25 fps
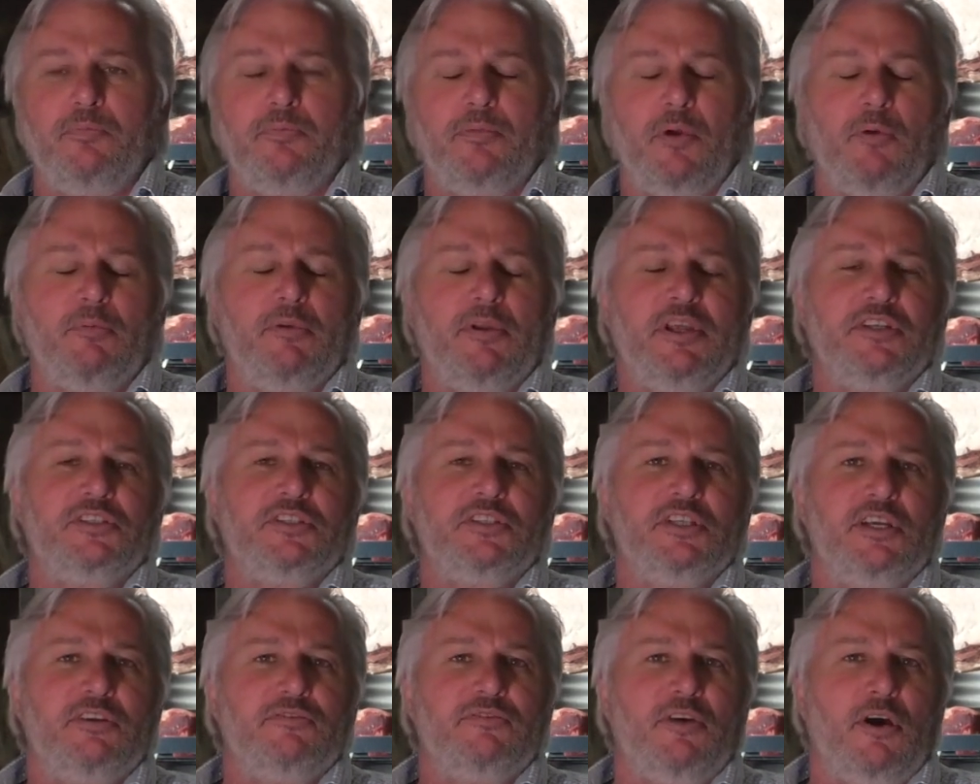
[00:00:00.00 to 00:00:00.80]
probably
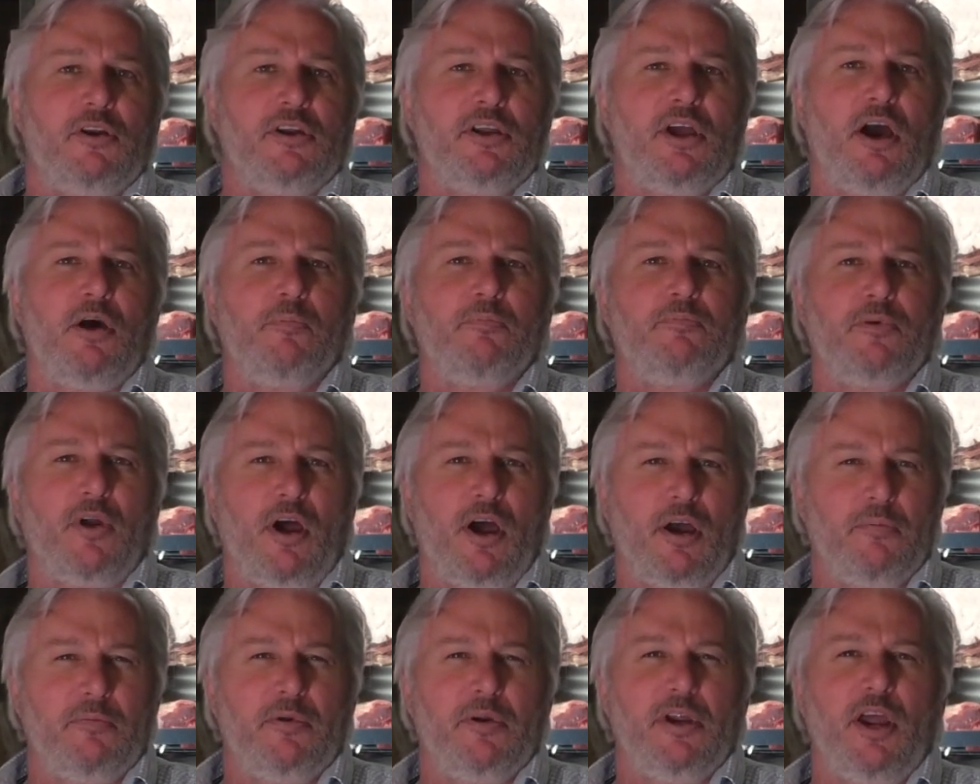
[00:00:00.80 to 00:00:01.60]
achieve only our
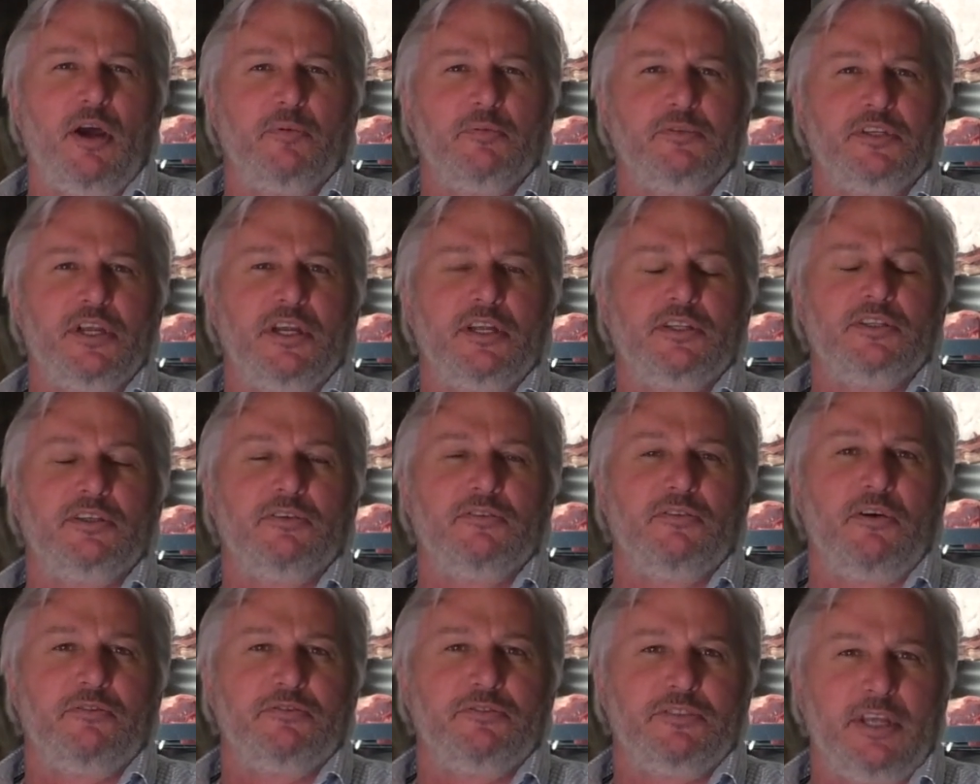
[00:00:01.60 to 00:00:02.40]
primary
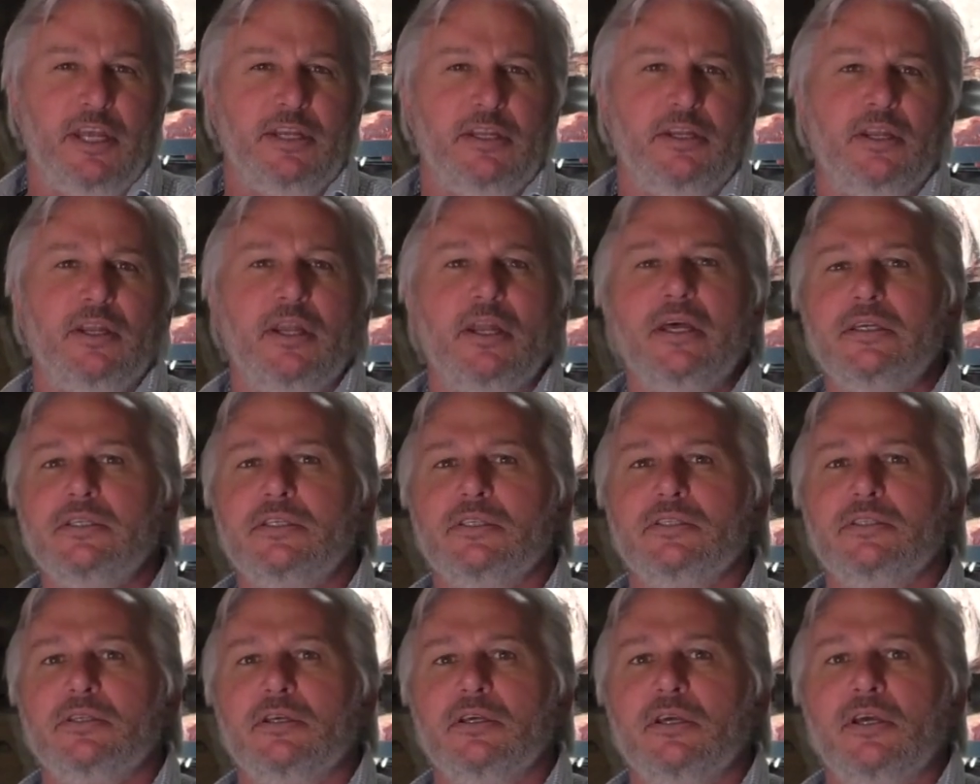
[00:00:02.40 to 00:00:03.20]
objective of
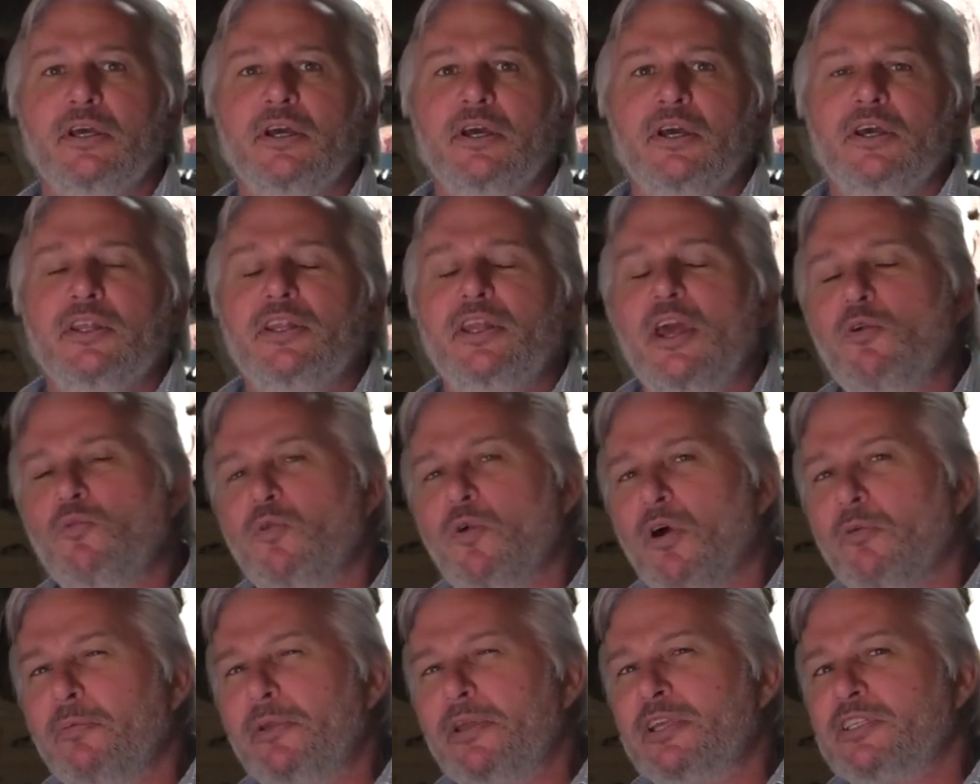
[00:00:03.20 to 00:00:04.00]
tenderness. There
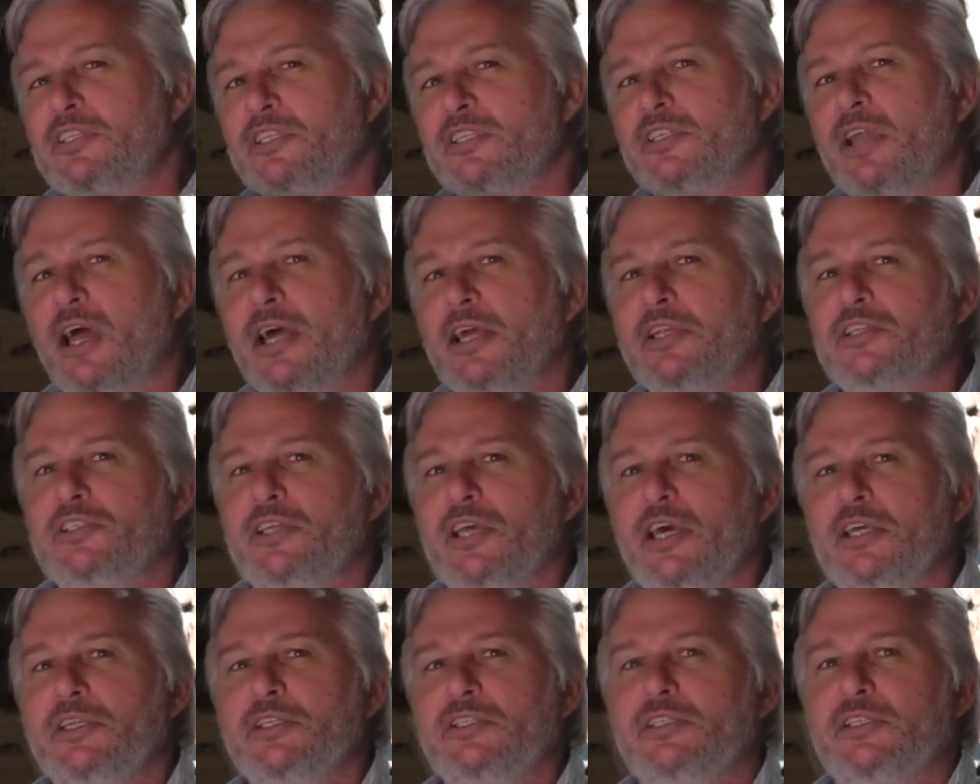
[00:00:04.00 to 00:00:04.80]
will be a slight
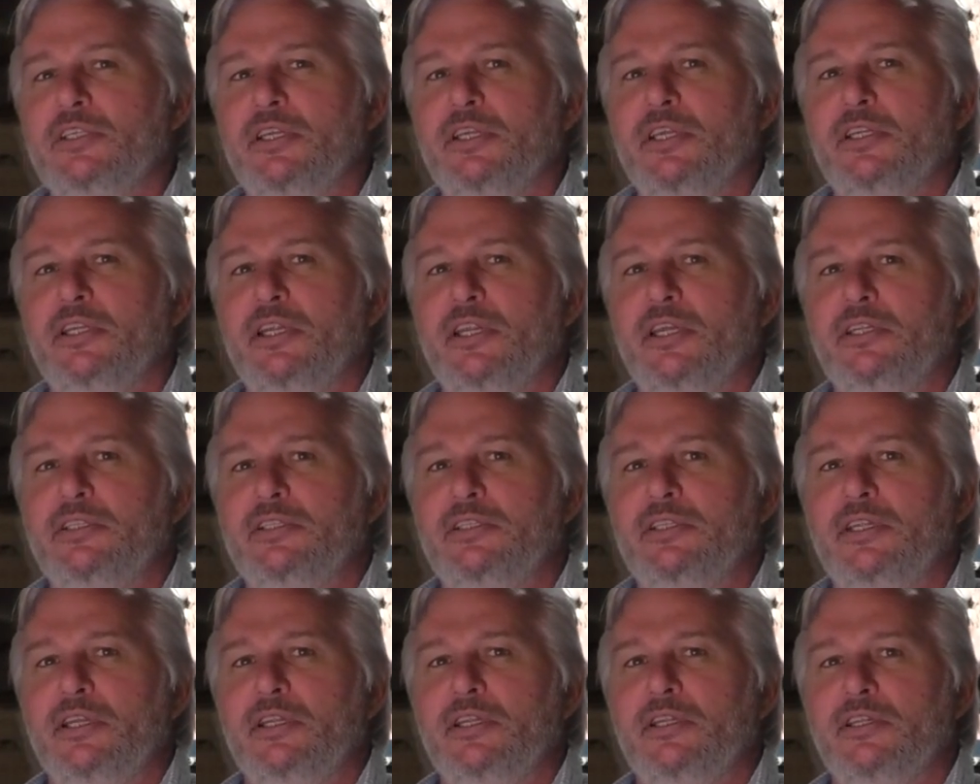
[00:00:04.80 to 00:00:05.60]
change
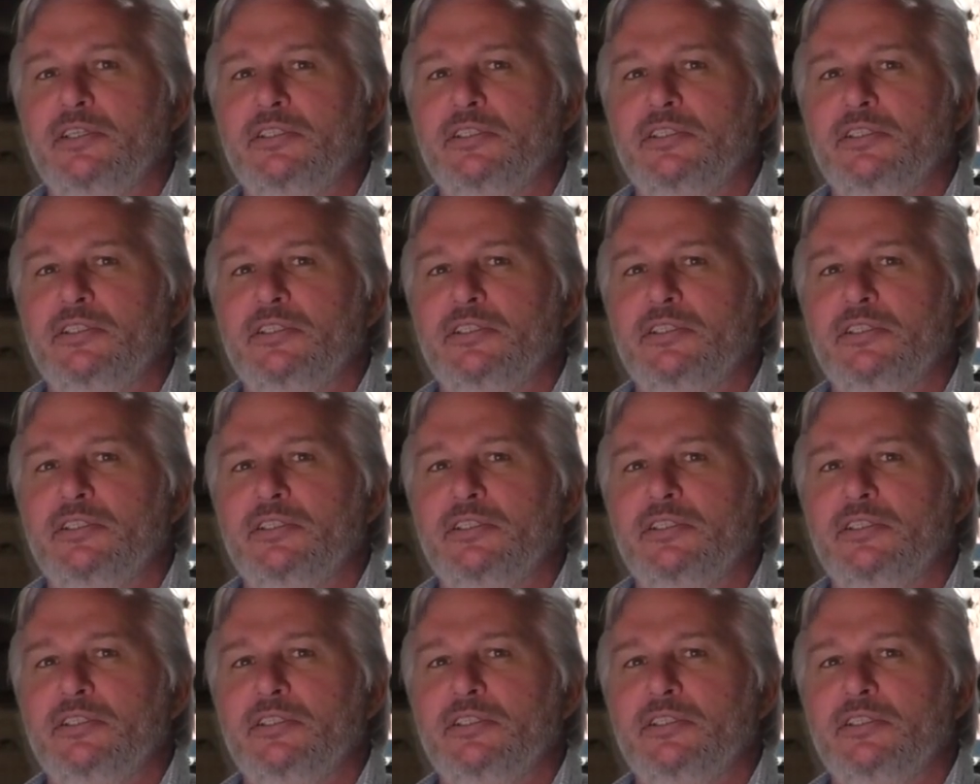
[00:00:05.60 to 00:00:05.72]
in